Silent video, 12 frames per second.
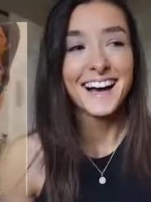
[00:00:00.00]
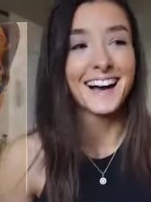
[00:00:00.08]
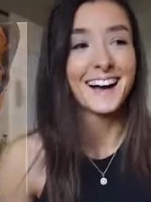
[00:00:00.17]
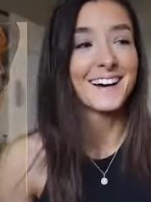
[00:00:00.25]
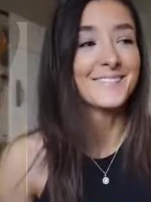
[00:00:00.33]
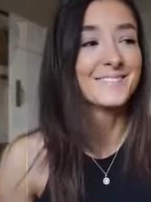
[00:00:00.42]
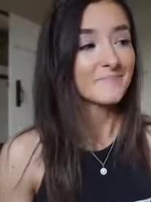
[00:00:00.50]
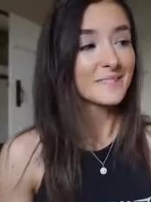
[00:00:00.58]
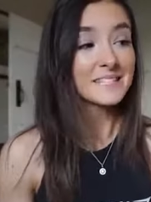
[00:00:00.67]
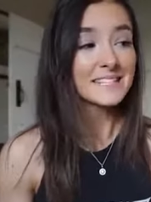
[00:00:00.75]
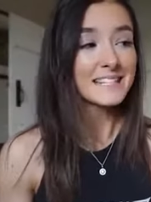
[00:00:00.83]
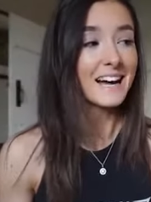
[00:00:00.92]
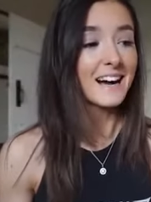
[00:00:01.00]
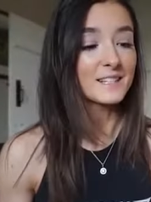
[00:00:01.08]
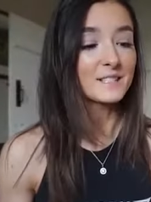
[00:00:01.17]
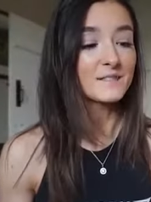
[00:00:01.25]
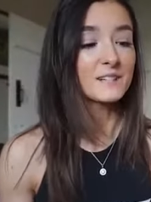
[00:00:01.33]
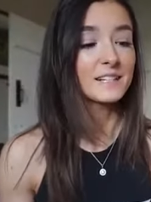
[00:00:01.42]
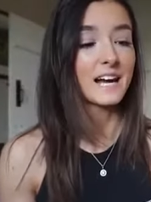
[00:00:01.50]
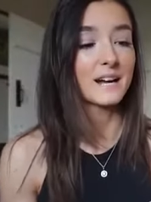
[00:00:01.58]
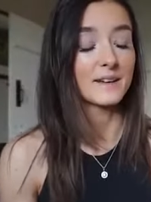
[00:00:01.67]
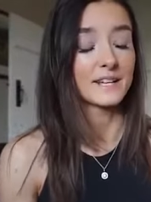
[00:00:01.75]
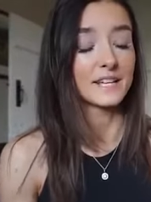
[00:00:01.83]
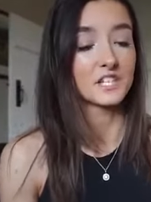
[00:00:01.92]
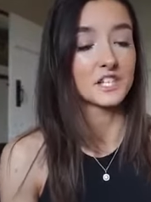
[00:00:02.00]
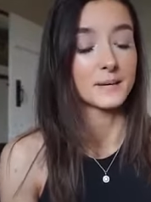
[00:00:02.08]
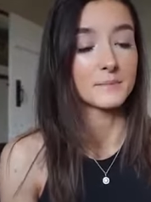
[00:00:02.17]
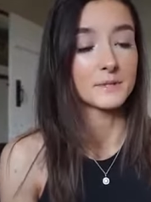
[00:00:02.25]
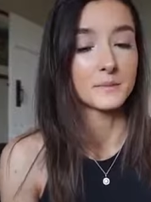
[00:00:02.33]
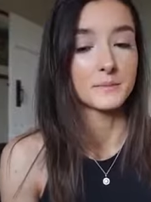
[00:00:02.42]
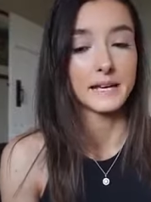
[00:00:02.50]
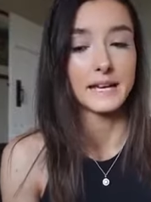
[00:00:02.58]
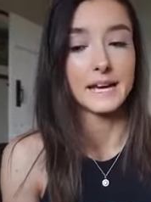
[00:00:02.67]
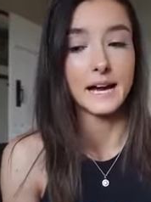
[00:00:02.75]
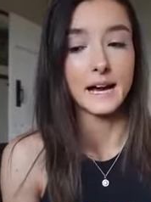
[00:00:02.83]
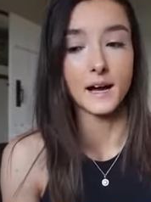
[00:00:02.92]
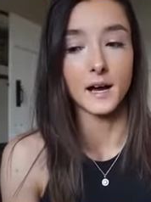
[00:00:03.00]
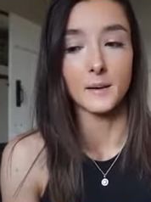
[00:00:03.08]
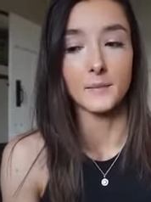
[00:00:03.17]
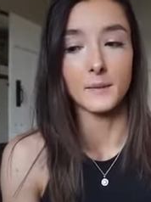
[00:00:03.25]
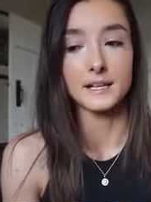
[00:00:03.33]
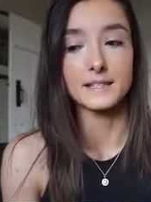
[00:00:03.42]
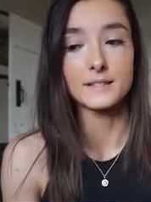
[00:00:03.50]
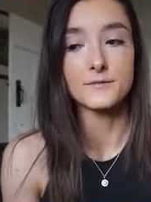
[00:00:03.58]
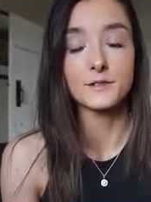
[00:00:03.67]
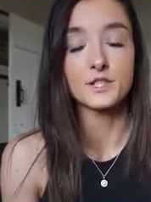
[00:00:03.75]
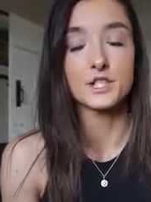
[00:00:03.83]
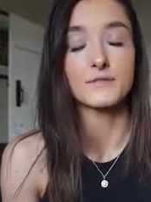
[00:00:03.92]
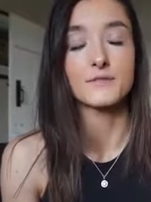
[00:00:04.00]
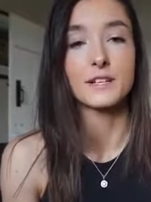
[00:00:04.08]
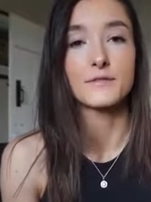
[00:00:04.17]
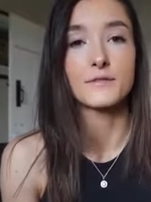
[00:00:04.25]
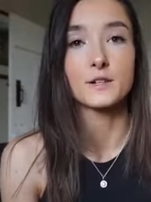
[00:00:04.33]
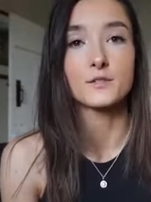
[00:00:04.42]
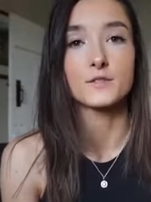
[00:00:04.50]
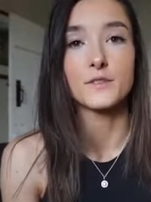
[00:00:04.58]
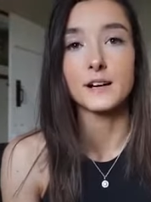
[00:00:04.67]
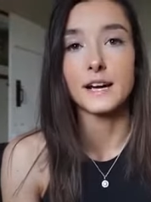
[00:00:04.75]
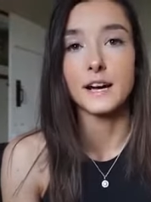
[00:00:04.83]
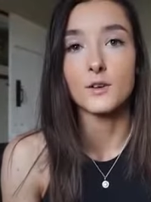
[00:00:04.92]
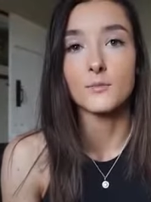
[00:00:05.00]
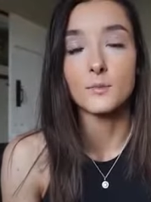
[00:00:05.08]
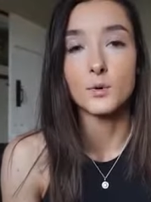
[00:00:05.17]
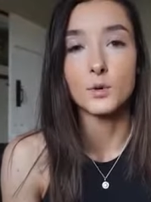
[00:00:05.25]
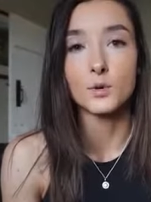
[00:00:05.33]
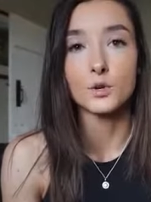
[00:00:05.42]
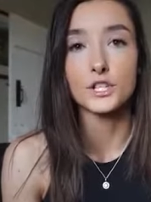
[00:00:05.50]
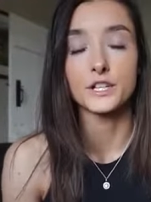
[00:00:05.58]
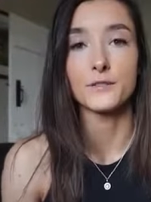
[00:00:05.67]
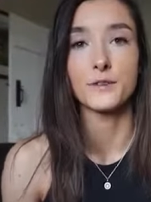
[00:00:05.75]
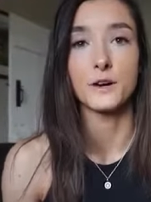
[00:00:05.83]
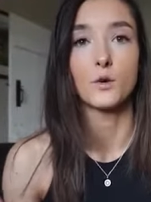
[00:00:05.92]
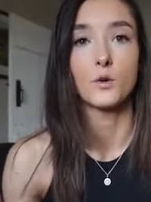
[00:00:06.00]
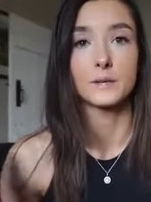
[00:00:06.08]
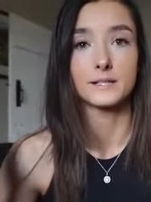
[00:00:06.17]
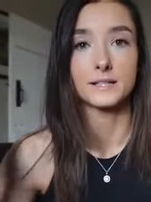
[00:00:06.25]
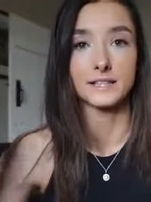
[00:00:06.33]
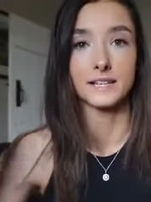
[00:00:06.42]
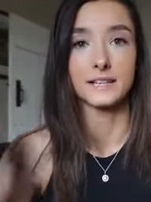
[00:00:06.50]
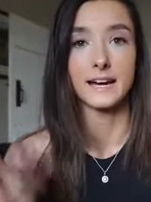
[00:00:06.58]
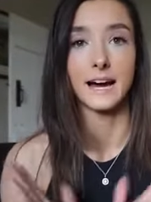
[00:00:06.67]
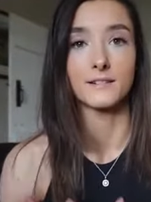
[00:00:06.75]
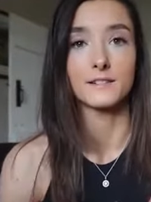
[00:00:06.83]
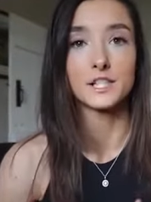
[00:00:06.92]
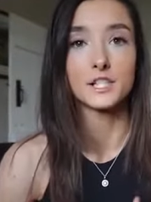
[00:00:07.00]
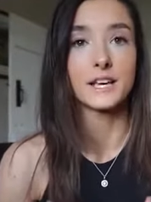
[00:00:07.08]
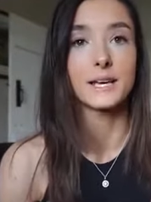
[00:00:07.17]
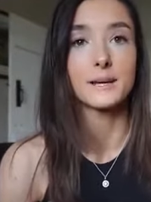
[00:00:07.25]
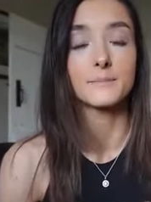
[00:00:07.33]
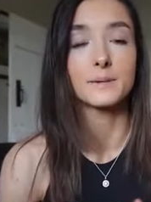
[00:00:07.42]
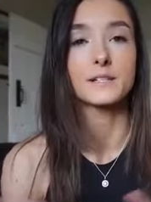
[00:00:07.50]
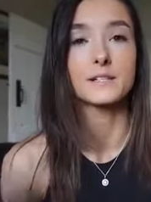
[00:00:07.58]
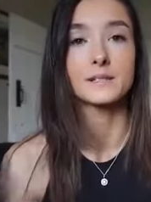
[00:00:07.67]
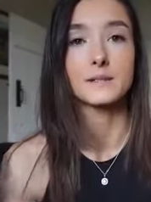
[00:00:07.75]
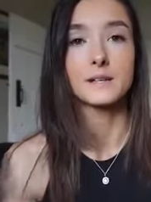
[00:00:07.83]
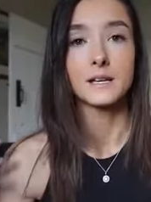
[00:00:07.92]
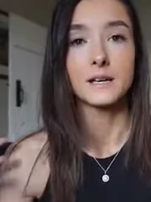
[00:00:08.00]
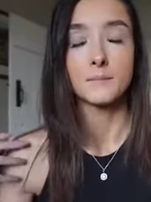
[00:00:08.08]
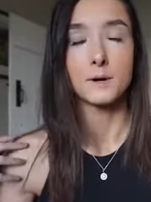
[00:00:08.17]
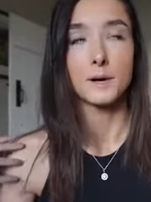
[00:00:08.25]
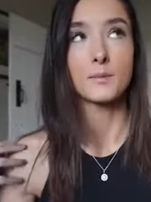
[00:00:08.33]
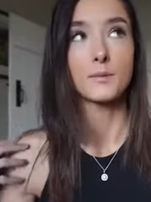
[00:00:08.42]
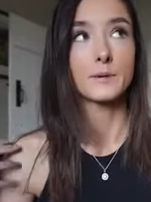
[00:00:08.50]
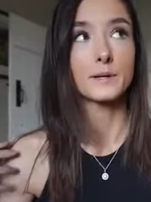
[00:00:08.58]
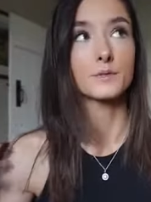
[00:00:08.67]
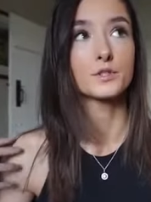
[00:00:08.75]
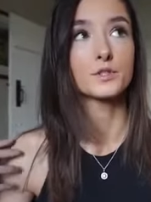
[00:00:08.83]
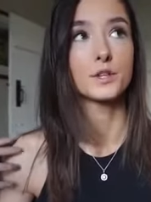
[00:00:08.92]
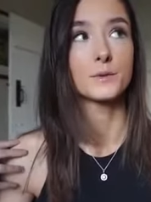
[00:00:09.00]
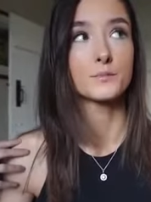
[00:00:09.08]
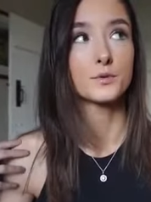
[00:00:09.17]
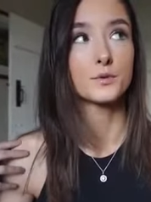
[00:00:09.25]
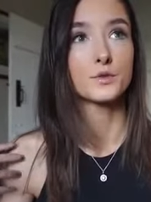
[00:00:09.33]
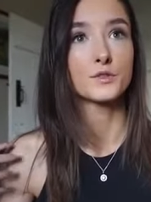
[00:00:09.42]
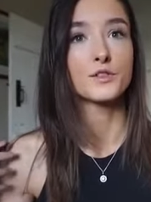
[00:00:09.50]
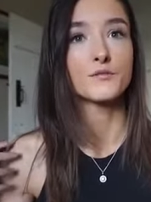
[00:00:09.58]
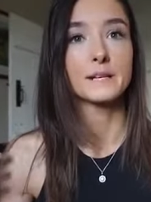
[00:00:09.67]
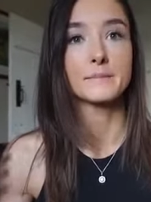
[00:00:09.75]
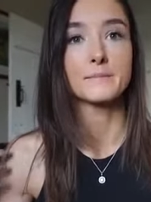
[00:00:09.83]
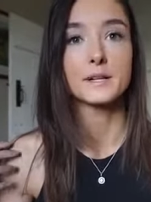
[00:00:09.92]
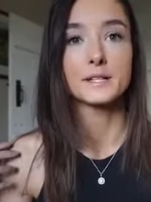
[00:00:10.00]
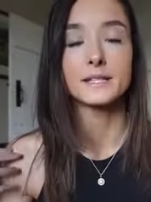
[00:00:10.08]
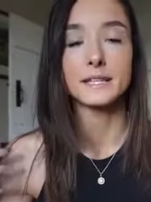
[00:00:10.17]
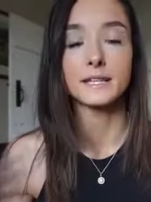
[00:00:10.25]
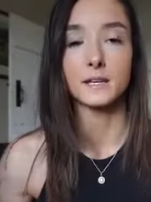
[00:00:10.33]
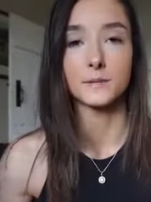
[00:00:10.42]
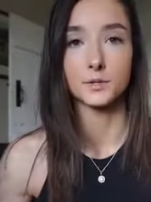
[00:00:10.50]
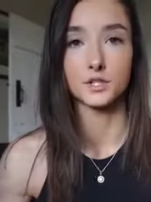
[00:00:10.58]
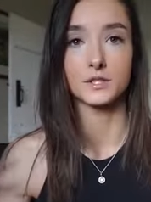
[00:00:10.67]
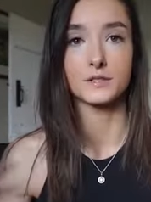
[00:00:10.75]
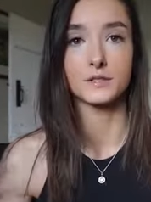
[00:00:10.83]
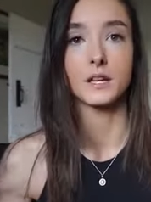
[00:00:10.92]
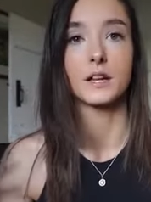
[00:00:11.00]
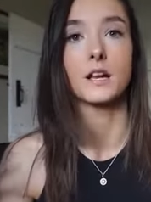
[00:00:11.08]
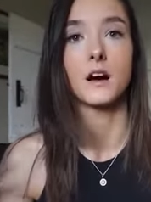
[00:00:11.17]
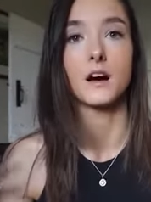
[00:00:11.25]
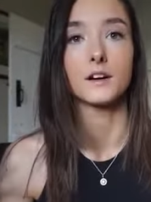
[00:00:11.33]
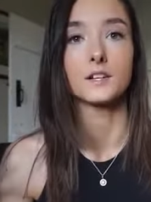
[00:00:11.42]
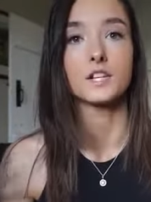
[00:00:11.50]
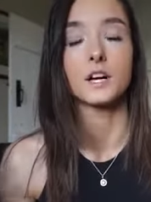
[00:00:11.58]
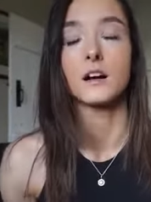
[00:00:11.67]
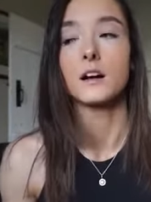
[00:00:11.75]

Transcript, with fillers: Um, so yeah, I didn't really have any shape to me um, and I did feel generally feel just very out of proportion. I felt almost like a carrot shape because my upper body was so broad, not really muscular but just larger